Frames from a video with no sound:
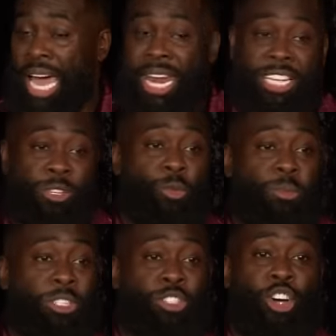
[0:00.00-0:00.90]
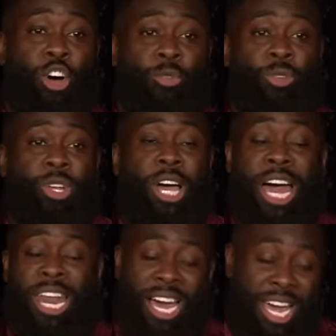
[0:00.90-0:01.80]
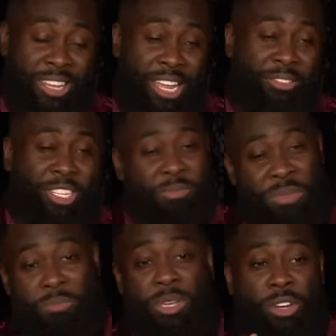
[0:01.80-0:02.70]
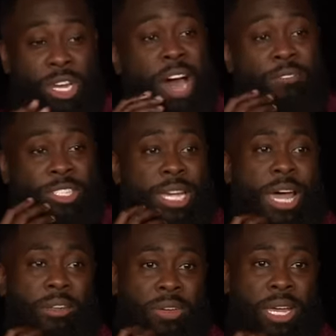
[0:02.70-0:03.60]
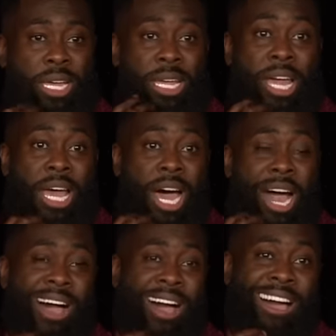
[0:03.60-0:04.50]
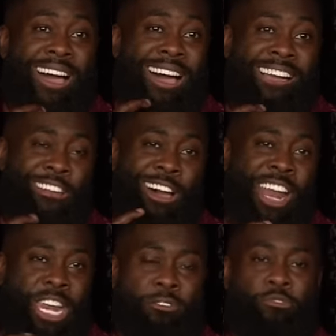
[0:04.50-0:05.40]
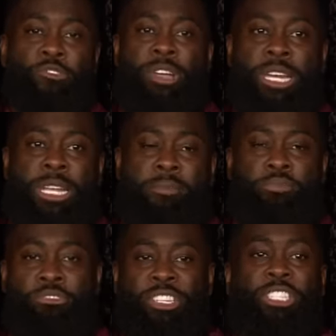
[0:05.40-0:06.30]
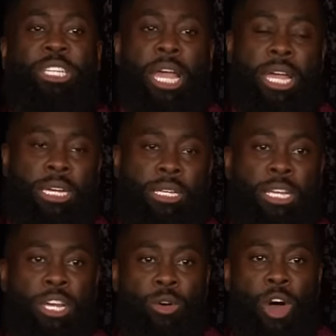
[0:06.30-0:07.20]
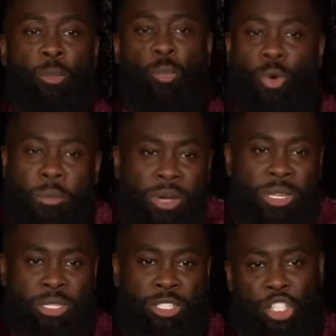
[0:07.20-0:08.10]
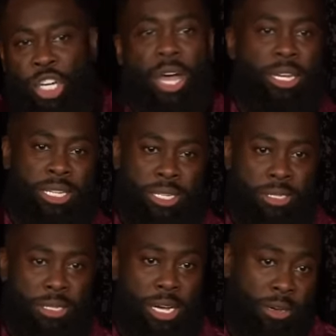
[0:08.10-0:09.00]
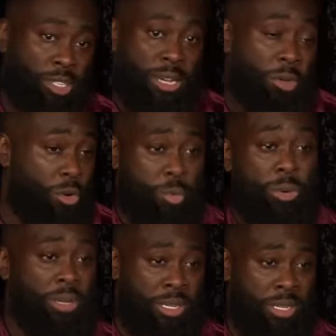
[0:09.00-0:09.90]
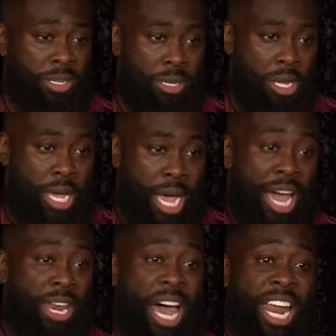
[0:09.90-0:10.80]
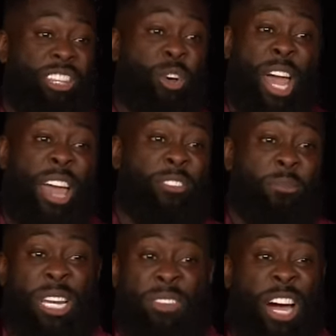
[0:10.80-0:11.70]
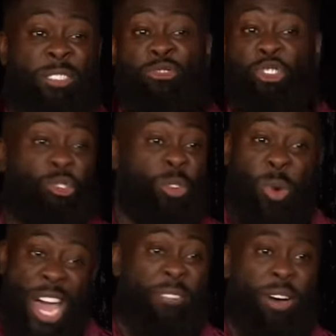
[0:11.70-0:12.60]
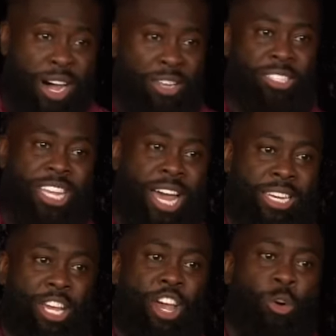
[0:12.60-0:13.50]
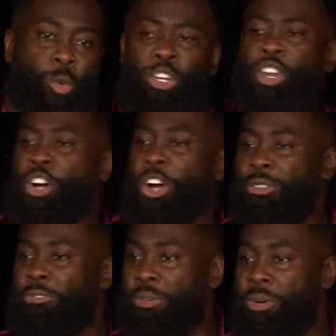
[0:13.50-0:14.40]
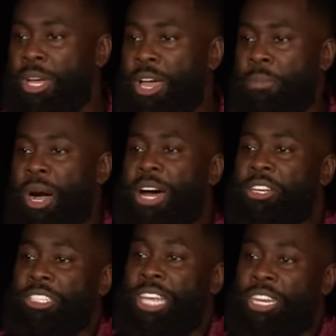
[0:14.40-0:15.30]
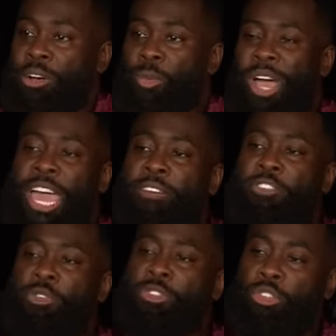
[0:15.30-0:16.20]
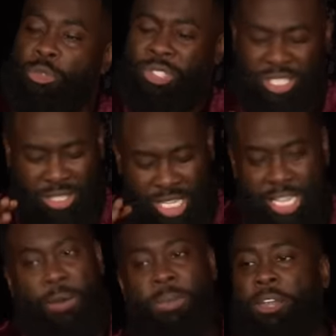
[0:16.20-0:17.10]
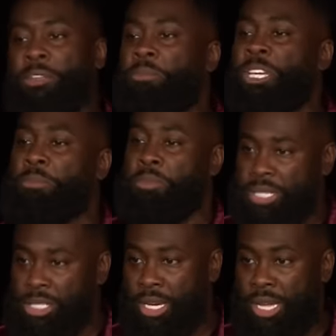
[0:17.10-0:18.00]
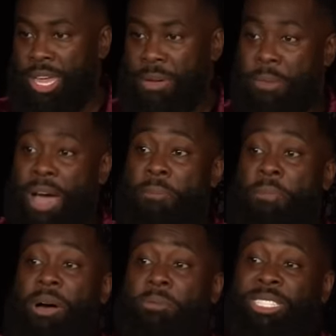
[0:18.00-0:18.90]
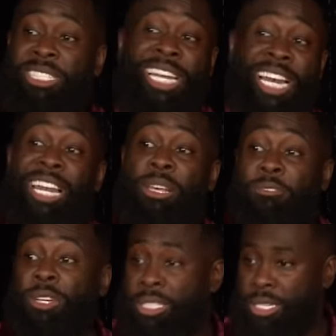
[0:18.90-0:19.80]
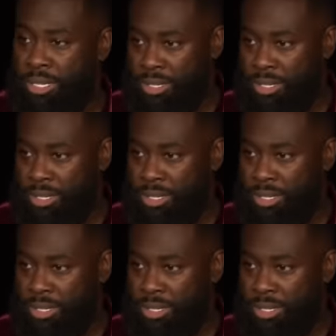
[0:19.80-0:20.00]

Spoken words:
And as a woman, don't, and just me being on the other side of it, you know, I never really appreciated a woman's journey, because I'm not a woman. And I don't ever believe I truly will ever understand what you lot go through. But I understand that whatever you do, just think about the bigger picture. My mum delivered.